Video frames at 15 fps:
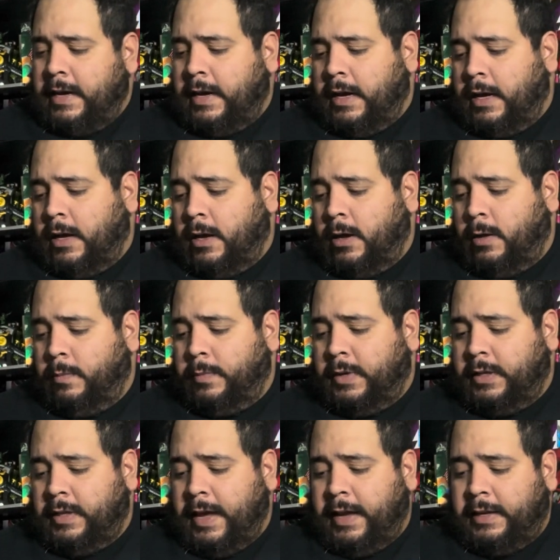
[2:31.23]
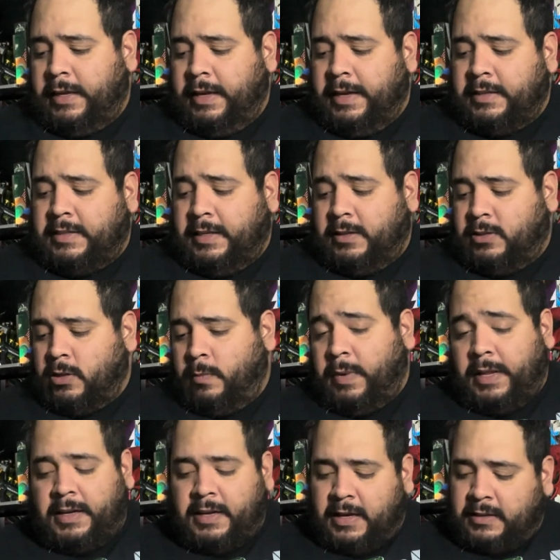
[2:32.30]
that he had seen so
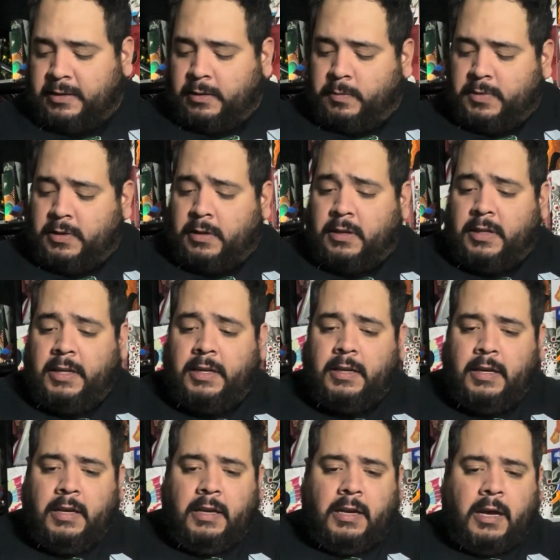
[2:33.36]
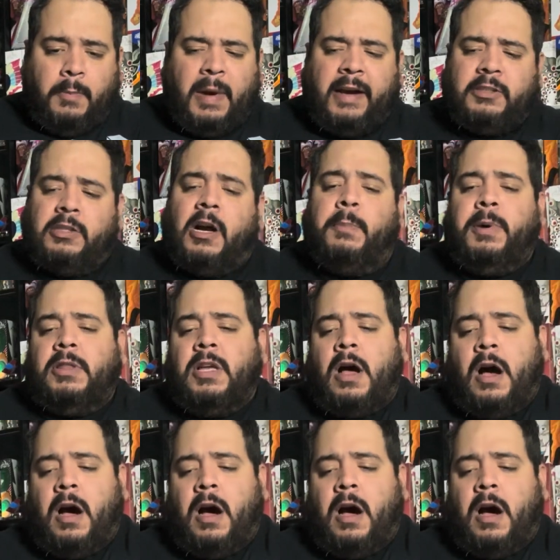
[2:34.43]
many customs on it. Actually, I'll put the